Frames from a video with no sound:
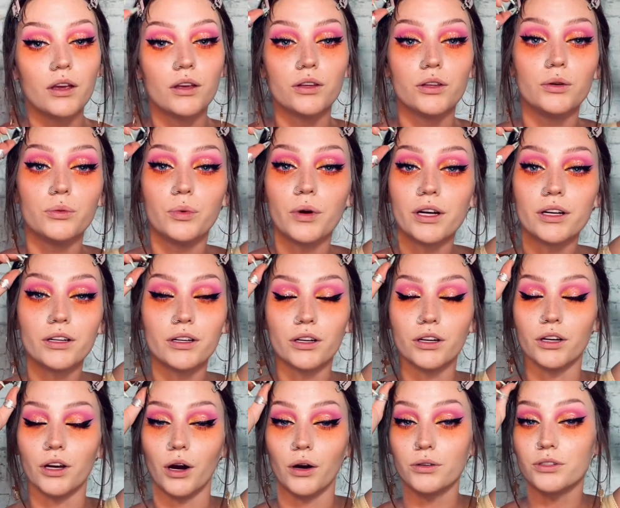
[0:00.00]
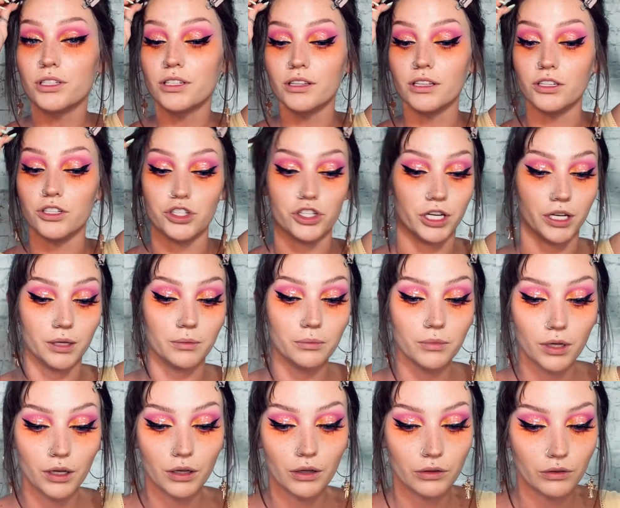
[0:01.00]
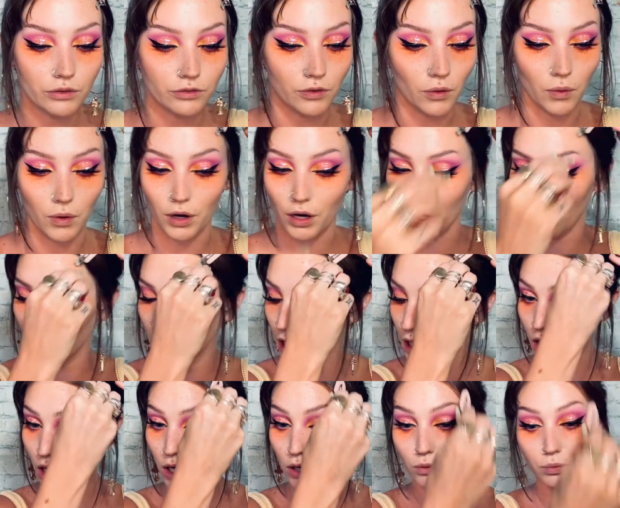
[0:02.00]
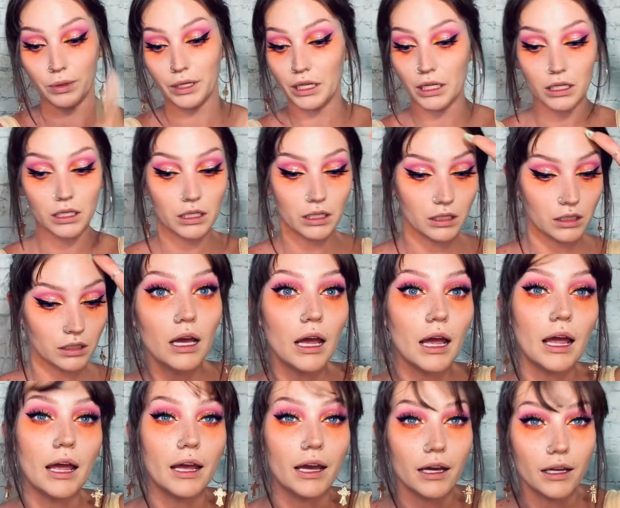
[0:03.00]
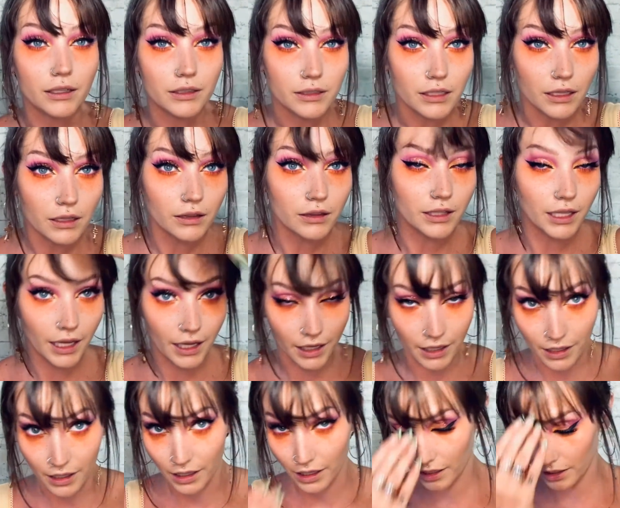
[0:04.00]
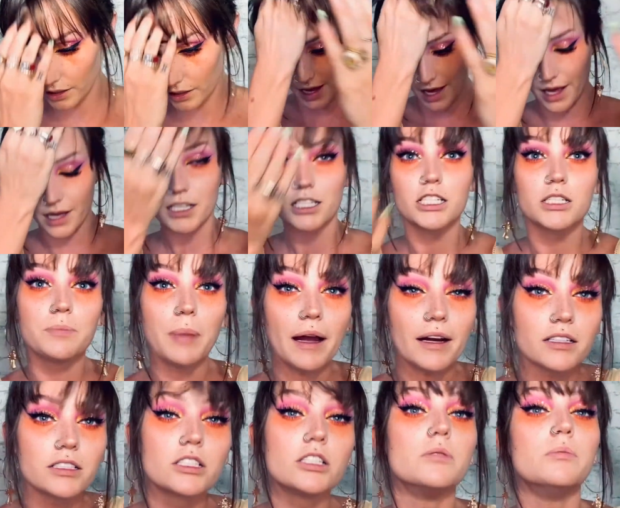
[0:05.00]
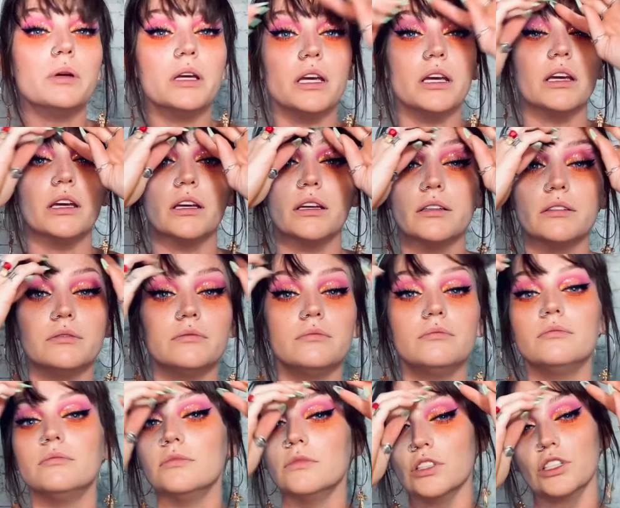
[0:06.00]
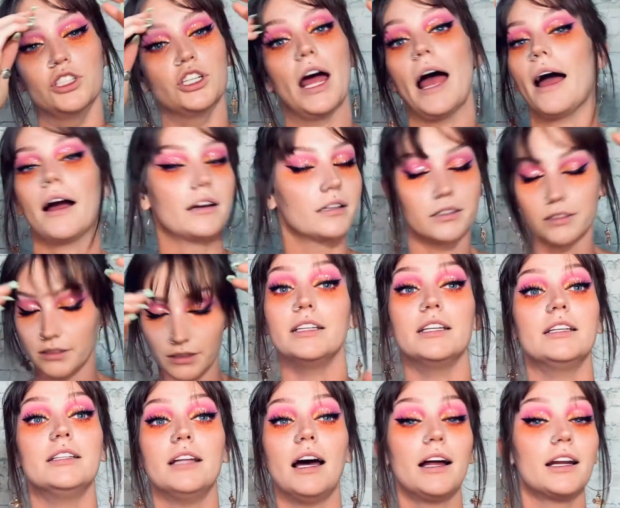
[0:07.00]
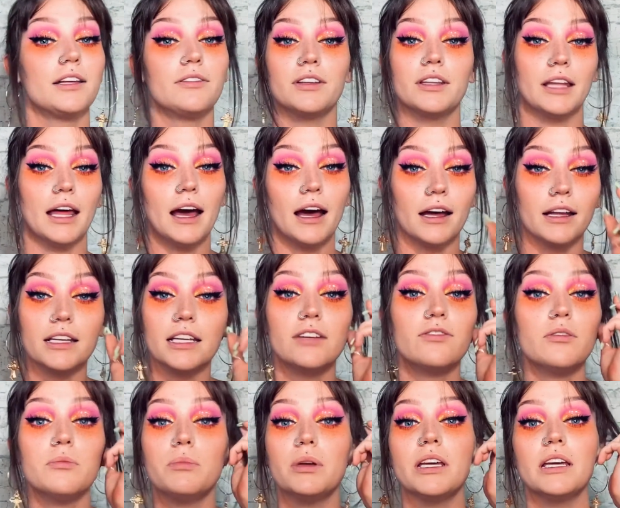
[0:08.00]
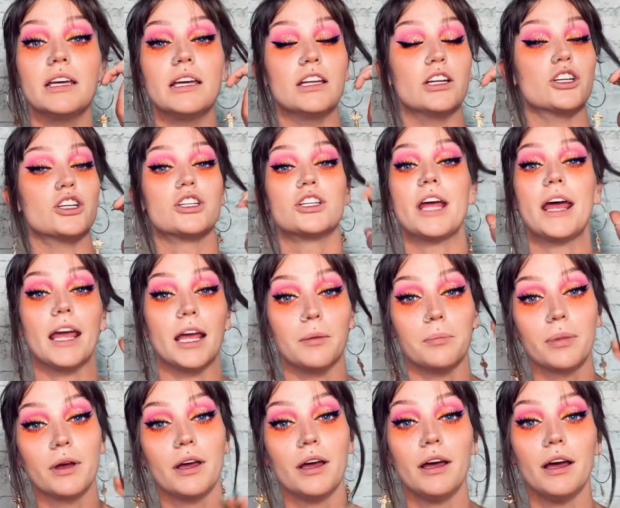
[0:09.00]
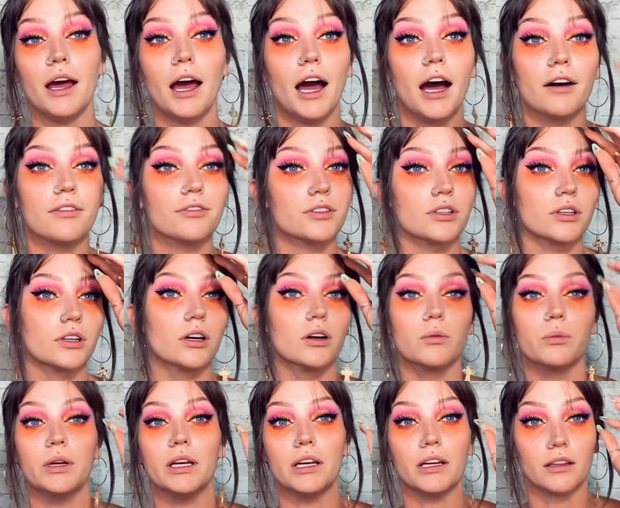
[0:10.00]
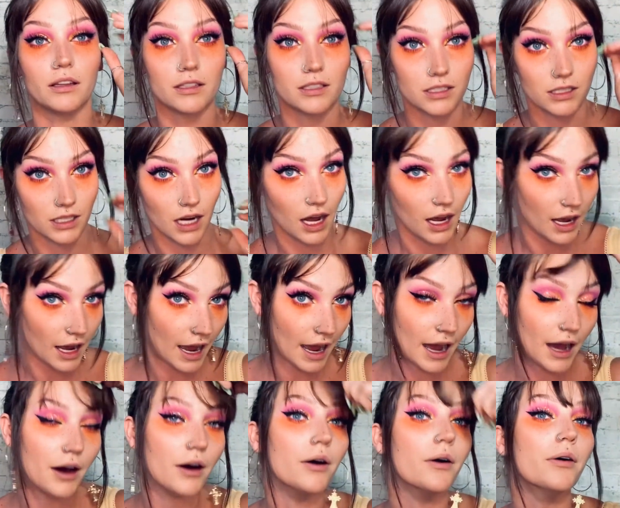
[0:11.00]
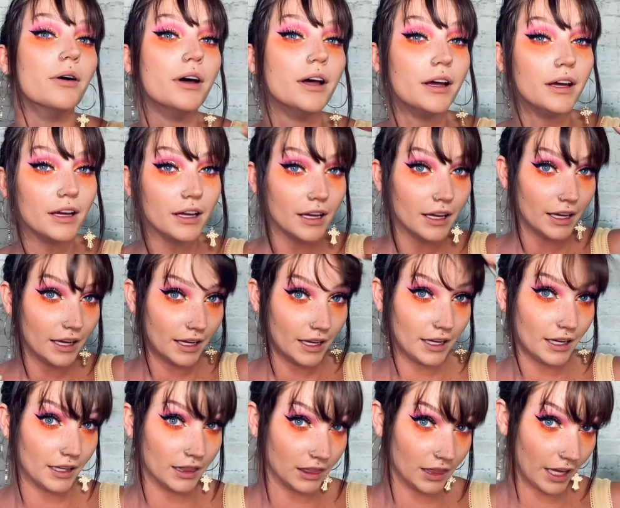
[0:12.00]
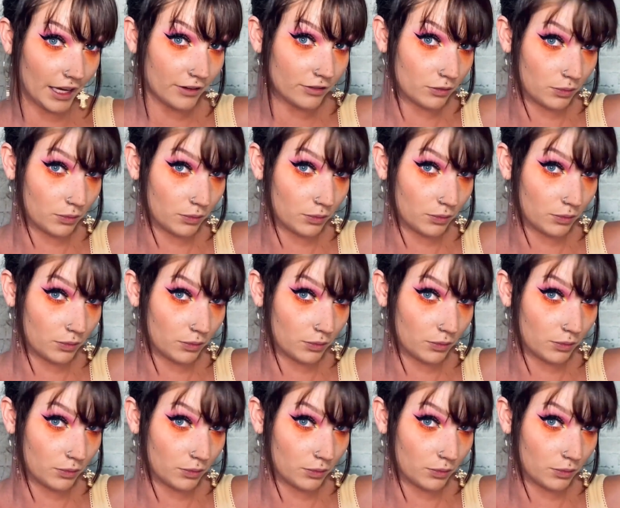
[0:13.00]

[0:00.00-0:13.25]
You wouldn't go to the gym for a week and then expect to be jacked. Not even that, even be in shape after a week. That's not how life